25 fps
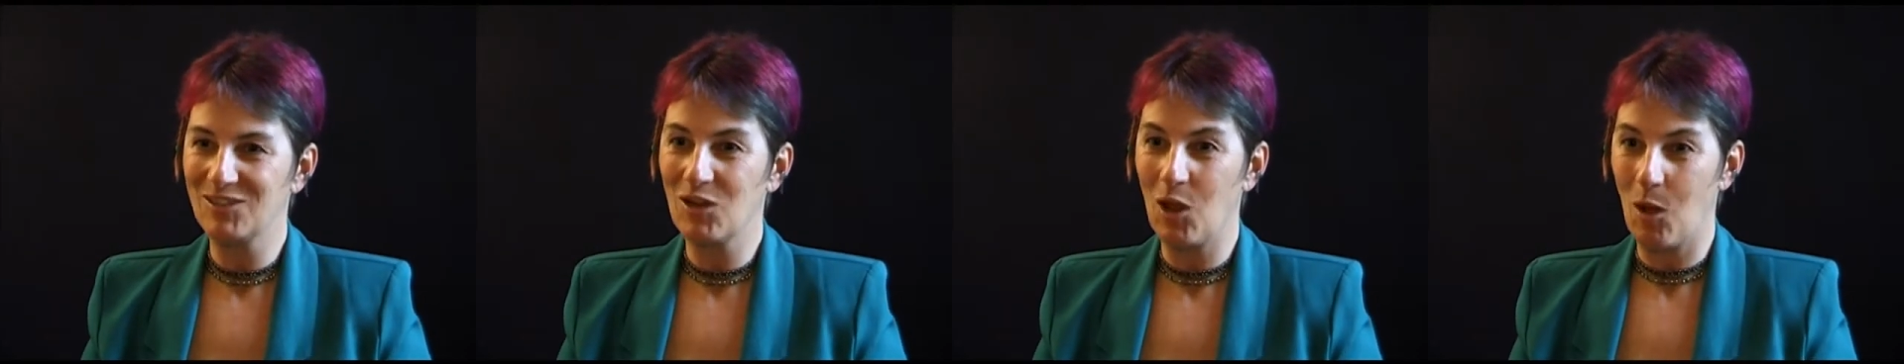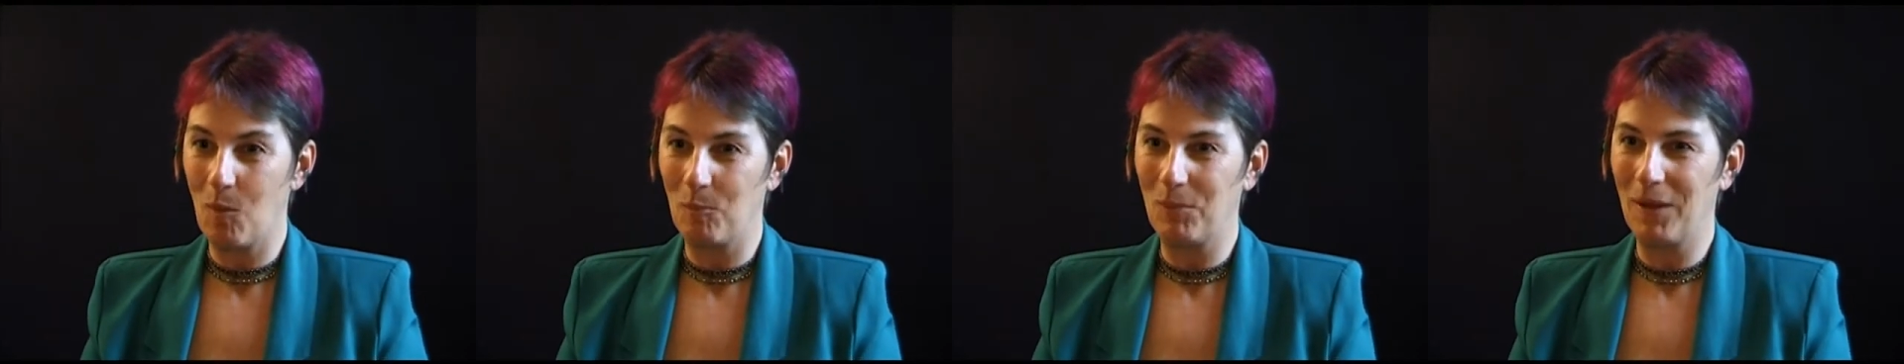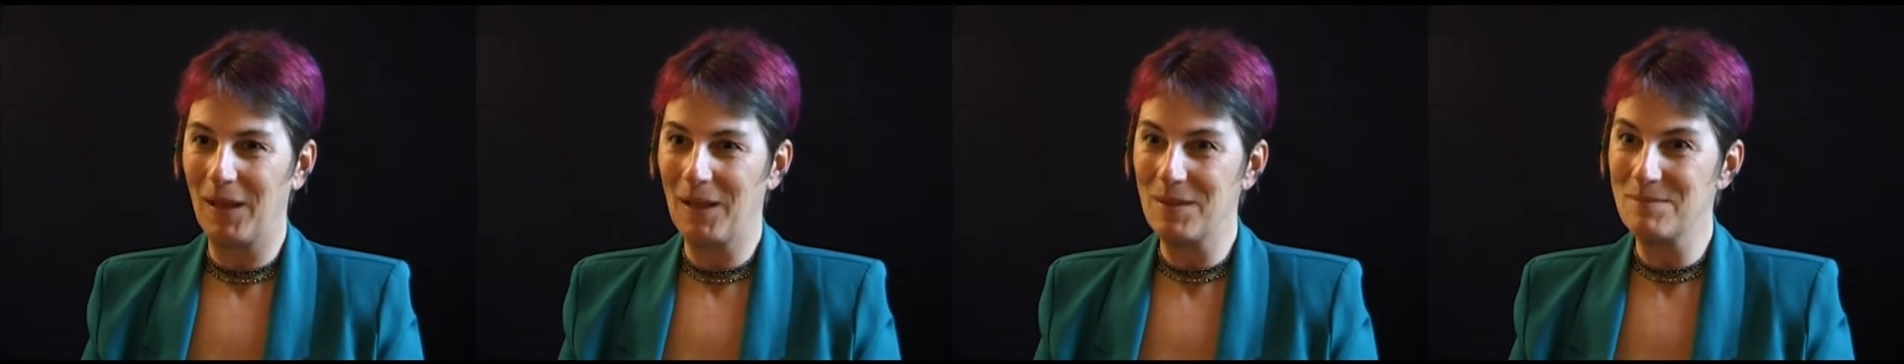
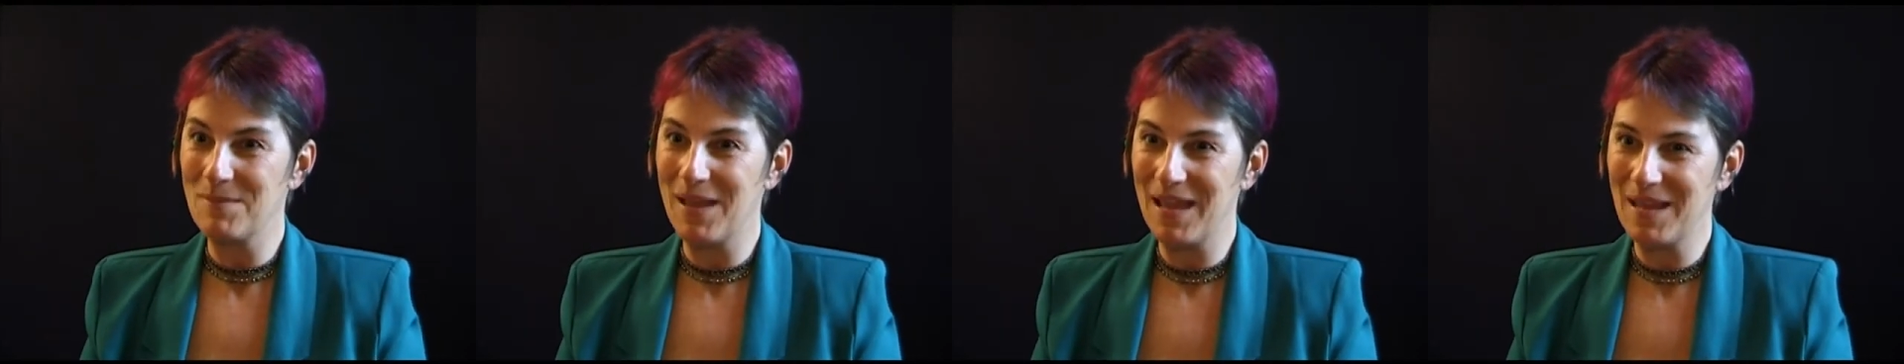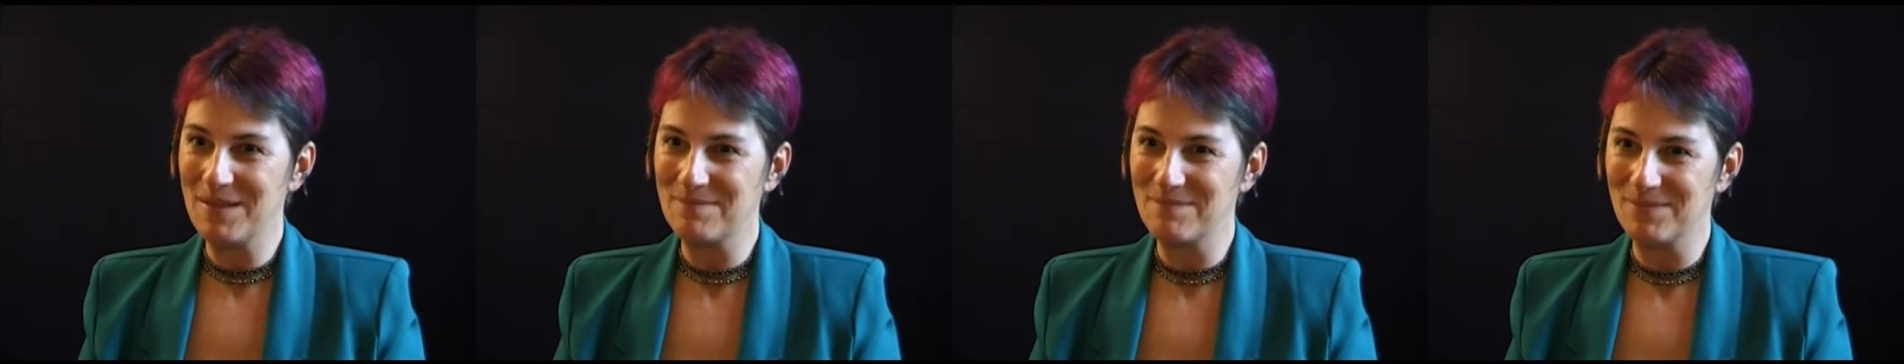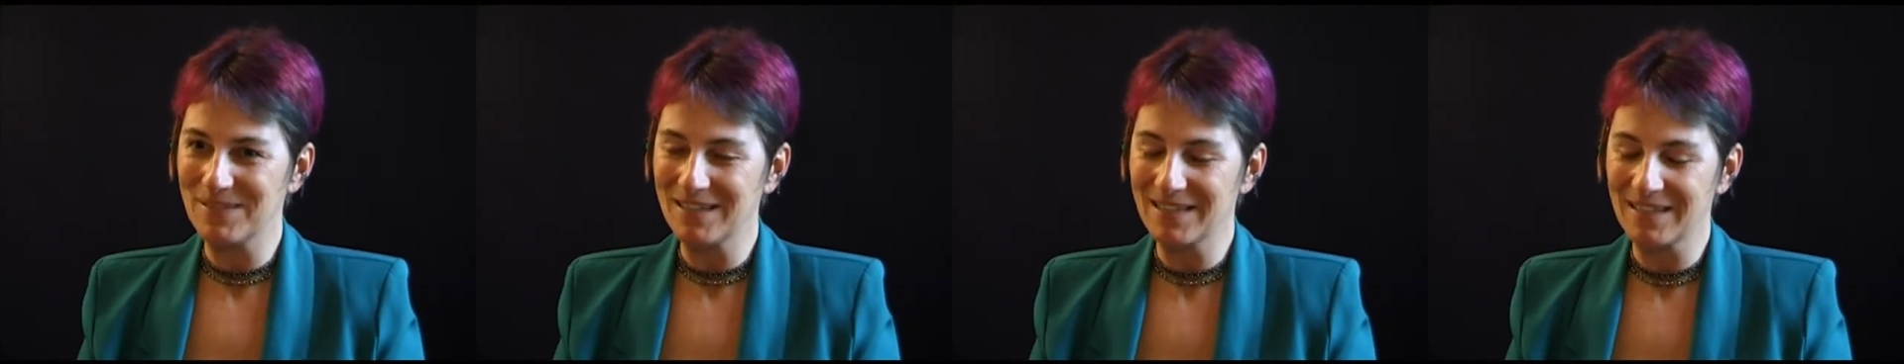copying the
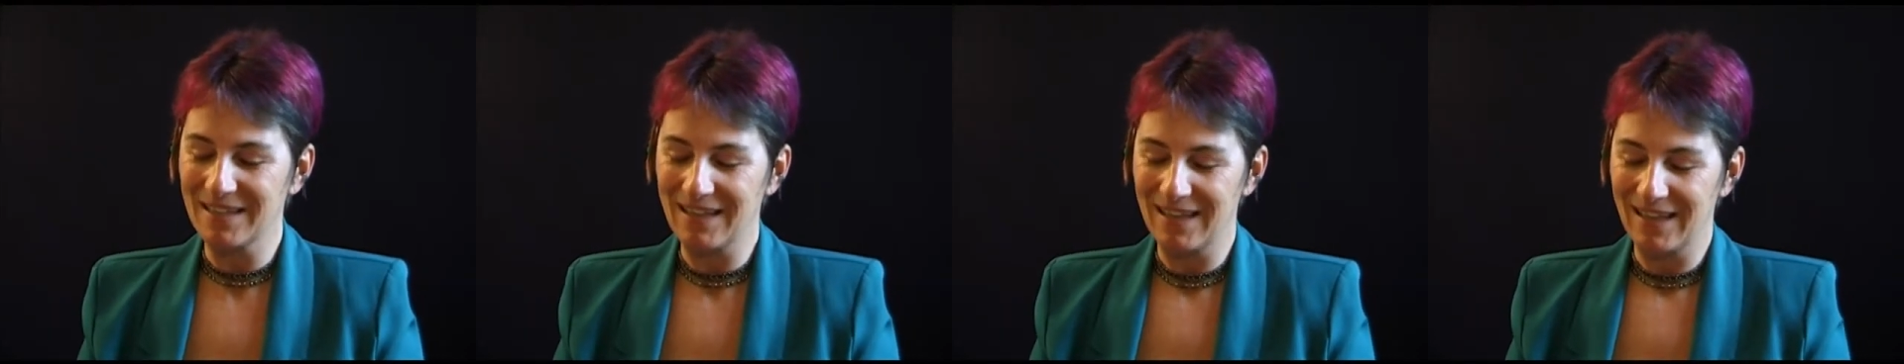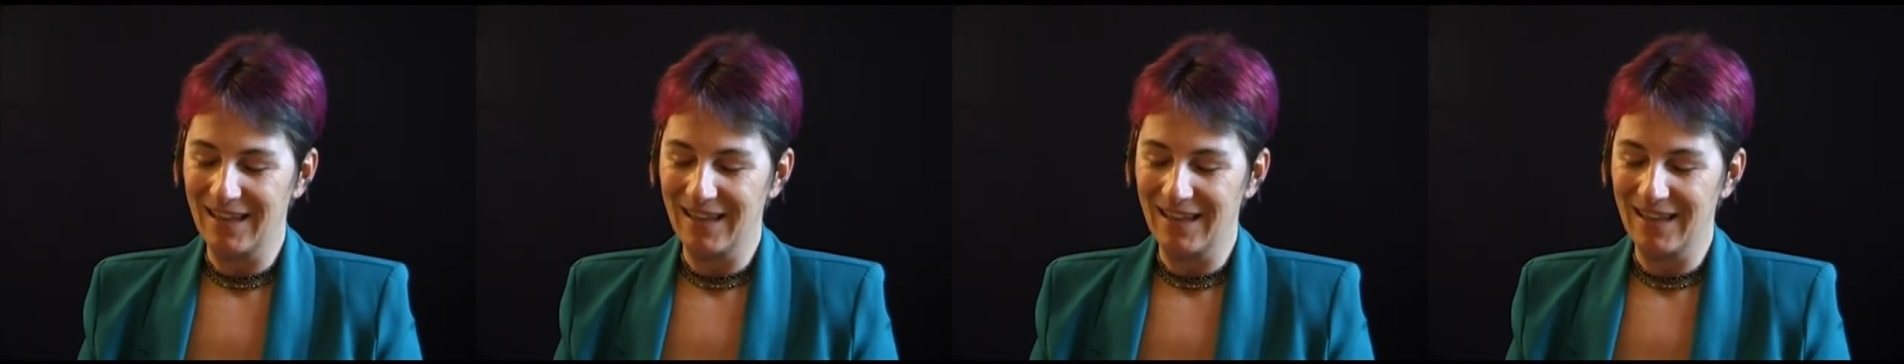memes.